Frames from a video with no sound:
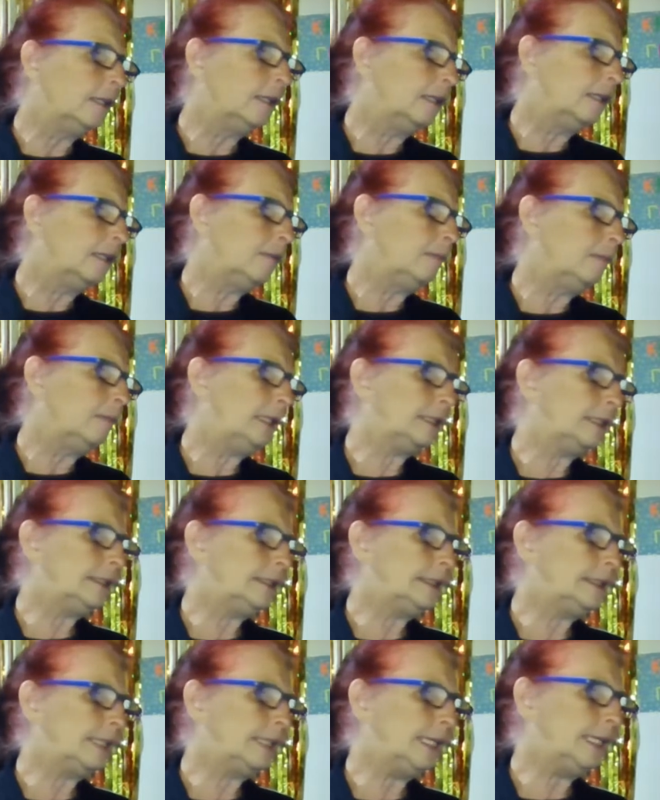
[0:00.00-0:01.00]
Let me
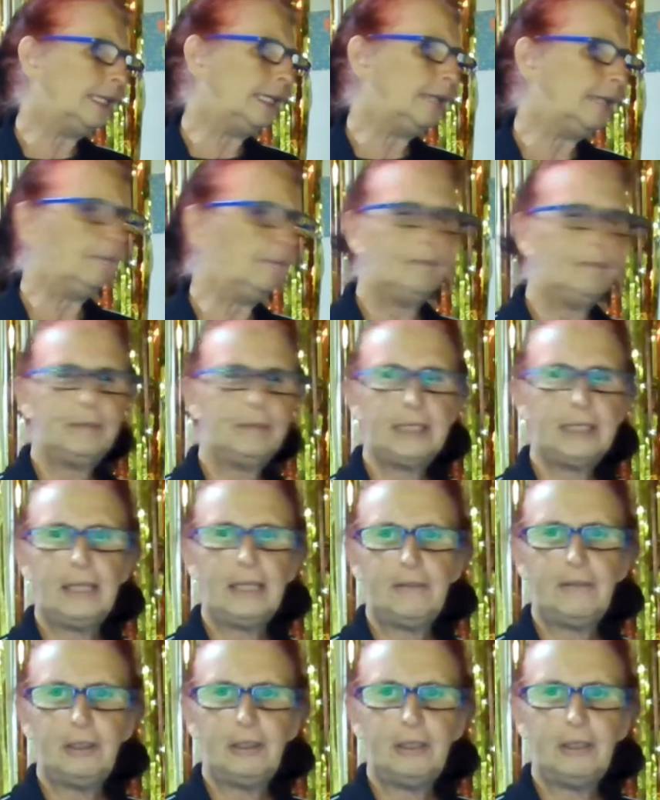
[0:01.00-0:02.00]
see. See if
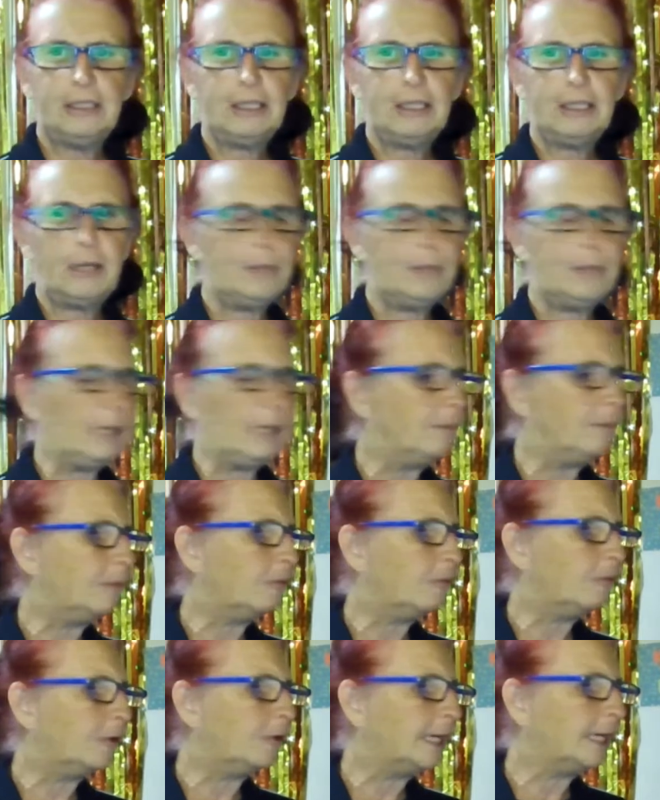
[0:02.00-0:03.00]
you can type it in
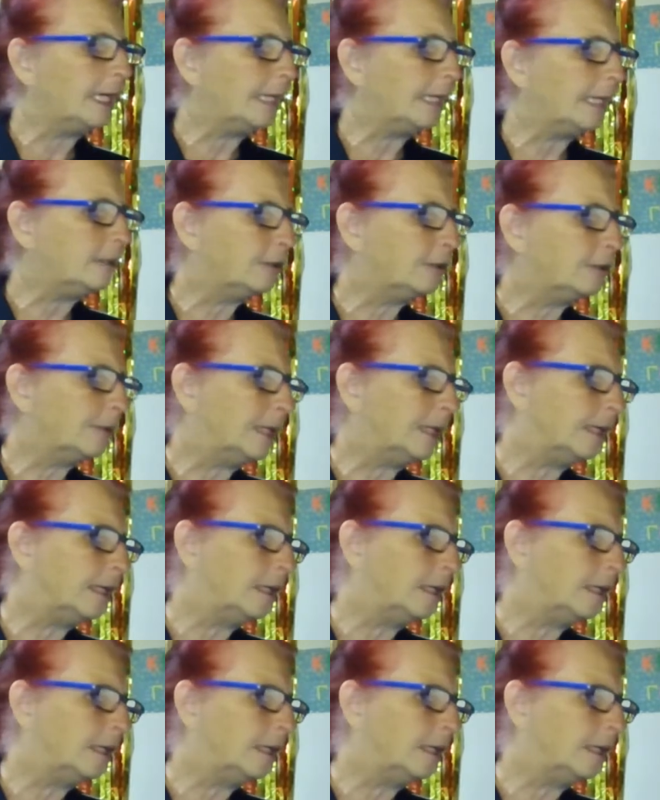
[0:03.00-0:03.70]
before I get to it.